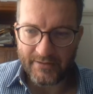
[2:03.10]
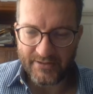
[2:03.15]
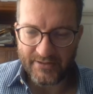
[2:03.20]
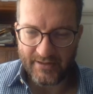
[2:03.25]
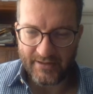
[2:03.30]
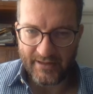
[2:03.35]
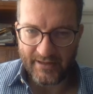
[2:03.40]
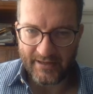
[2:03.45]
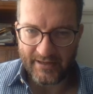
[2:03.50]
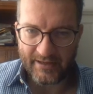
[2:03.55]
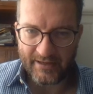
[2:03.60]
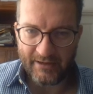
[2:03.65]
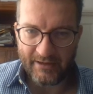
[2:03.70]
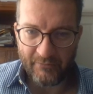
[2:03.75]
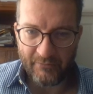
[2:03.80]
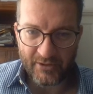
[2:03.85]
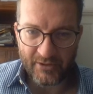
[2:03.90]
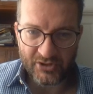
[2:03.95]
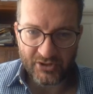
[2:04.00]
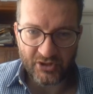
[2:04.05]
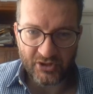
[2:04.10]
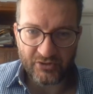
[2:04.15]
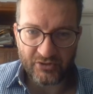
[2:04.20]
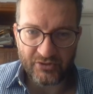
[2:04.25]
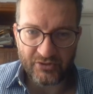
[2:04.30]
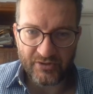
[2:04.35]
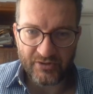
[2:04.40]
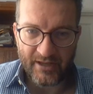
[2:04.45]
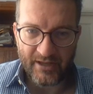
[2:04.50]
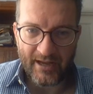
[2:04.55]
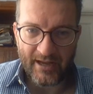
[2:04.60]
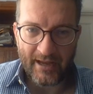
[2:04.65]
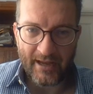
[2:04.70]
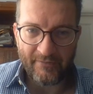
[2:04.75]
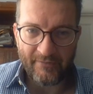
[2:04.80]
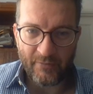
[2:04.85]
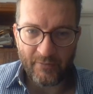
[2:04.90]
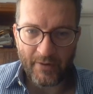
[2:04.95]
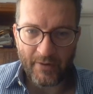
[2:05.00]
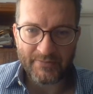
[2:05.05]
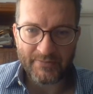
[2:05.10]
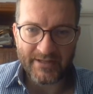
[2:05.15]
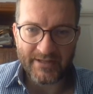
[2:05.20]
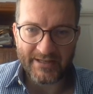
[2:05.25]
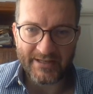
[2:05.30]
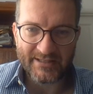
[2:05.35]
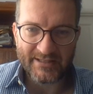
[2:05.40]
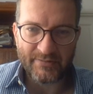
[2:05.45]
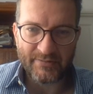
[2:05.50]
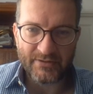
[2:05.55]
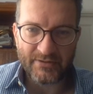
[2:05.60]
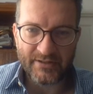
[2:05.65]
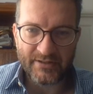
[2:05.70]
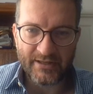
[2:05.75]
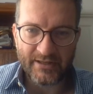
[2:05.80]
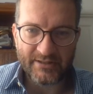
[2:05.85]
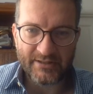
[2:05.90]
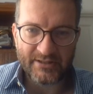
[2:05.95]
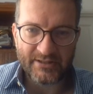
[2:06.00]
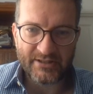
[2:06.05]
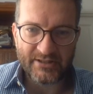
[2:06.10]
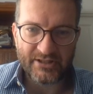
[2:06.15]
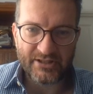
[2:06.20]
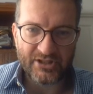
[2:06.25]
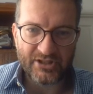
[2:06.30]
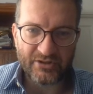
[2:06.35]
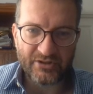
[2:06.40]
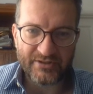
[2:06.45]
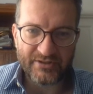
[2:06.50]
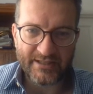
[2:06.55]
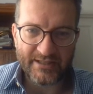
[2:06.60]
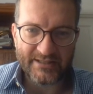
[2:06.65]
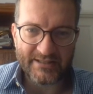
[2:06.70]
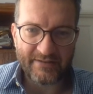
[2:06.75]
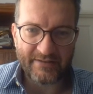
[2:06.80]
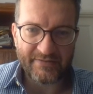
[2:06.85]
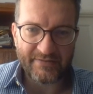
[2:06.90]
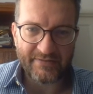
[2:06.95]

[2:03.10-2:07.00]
thing, where it shows you that I have a website exposed here. It just shows SF.